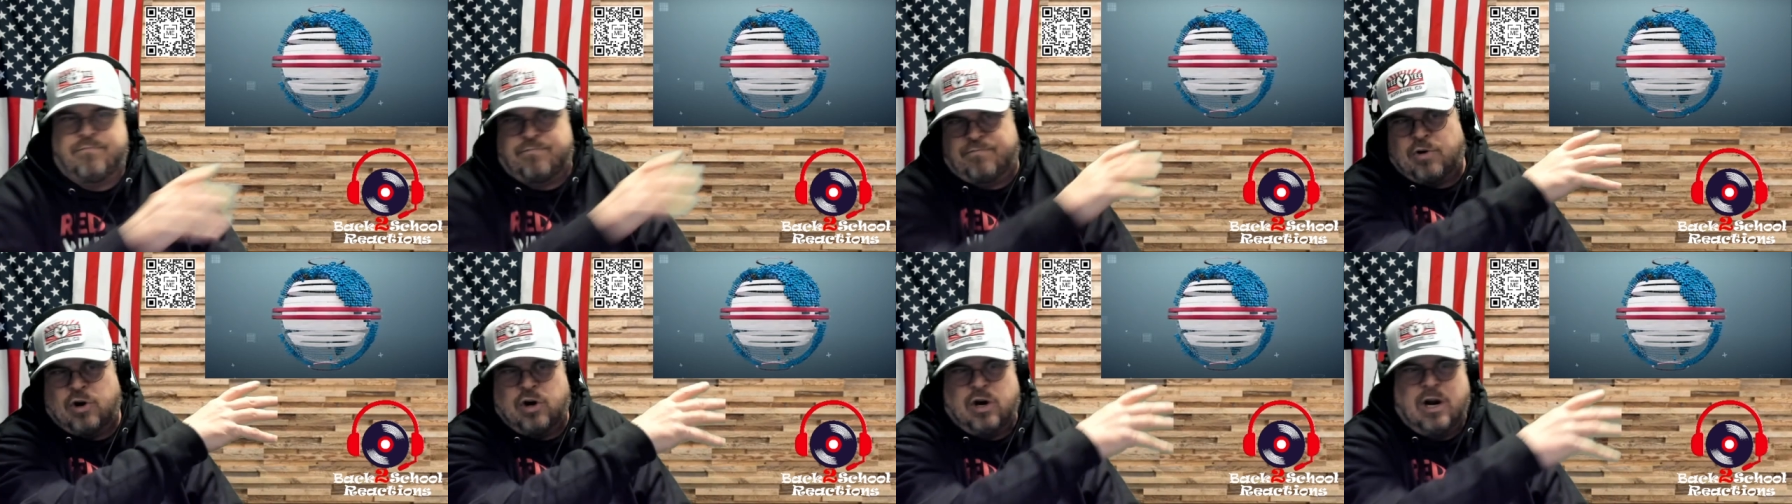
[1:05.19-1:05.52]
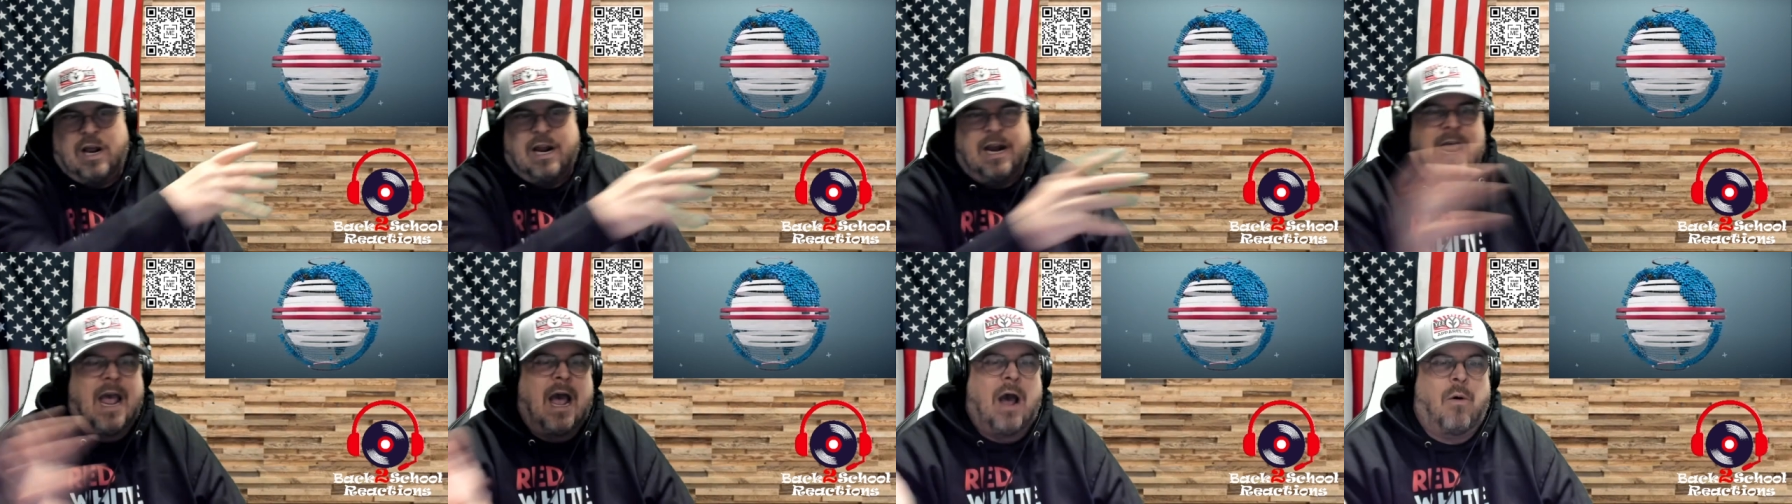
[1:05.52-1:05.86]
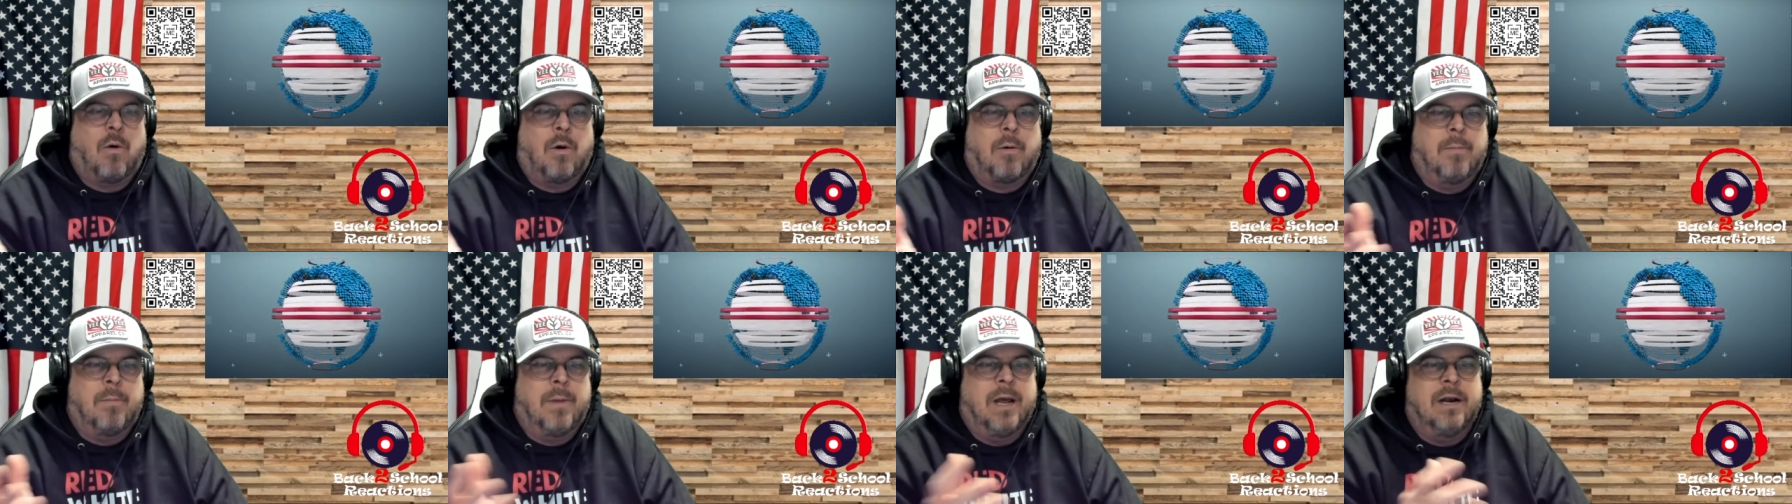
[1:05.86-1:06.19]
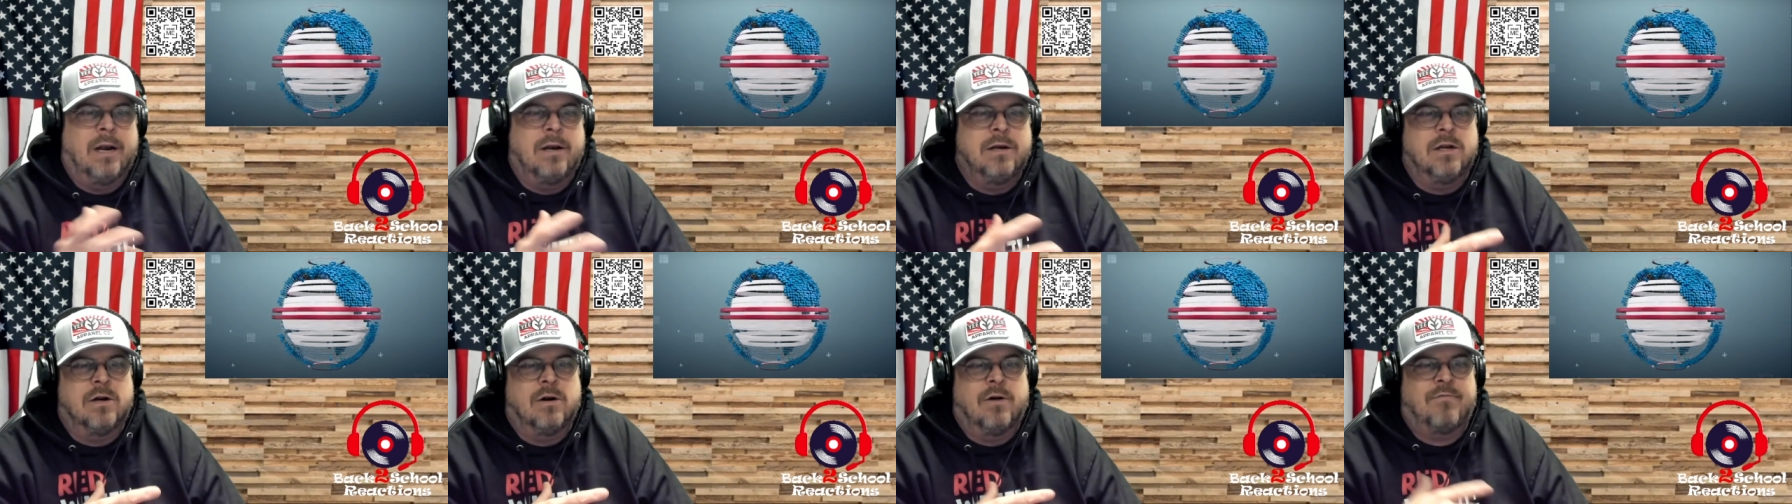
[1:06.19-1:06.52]
for an hour, but
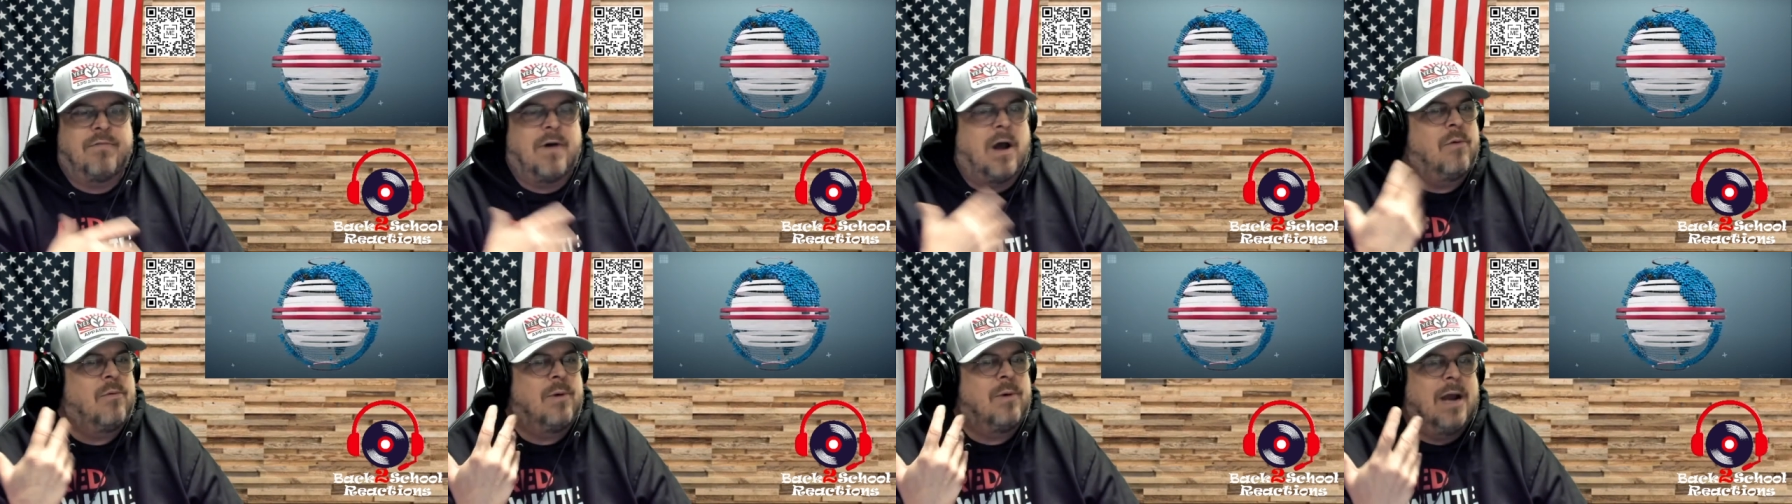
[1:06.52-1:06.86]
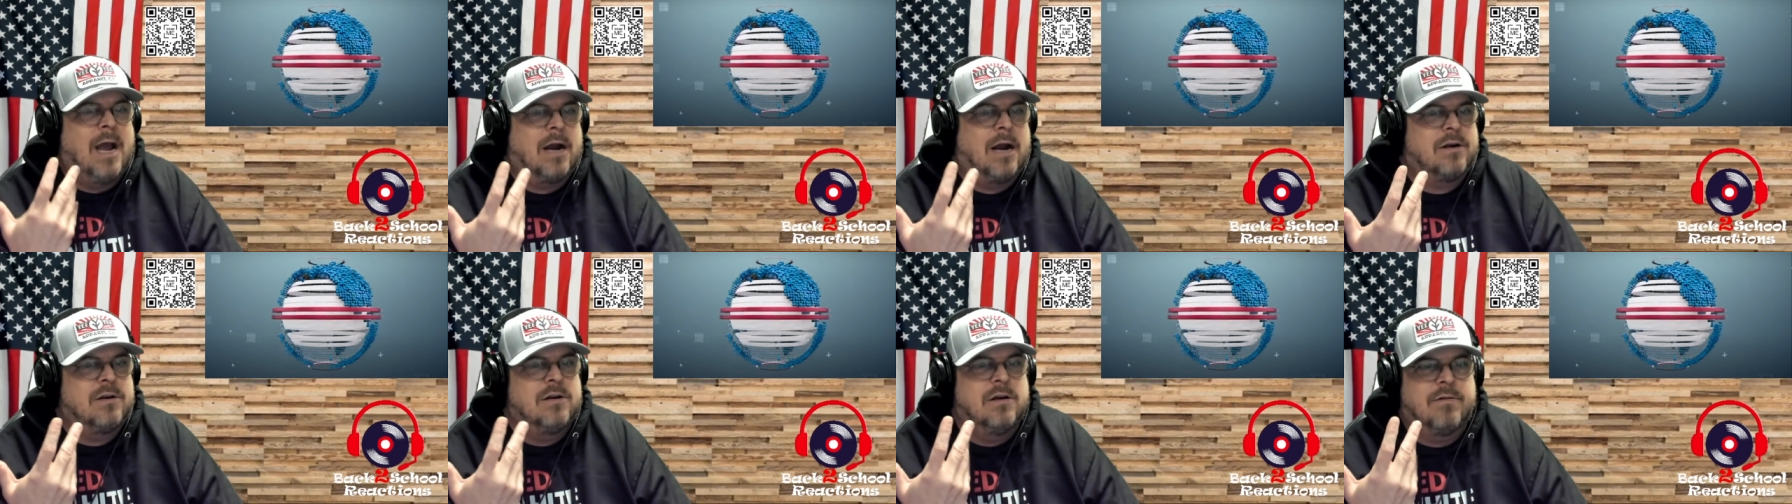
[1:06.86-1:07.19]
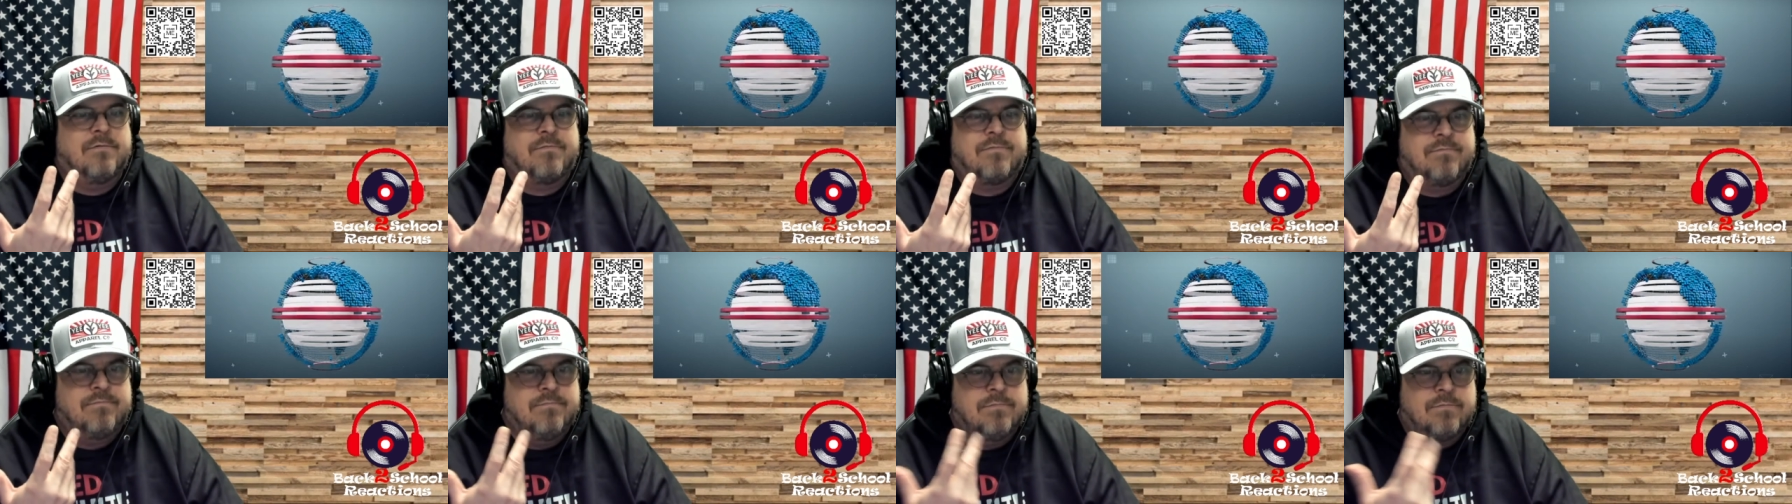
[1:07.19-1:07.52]
you know, if I react to it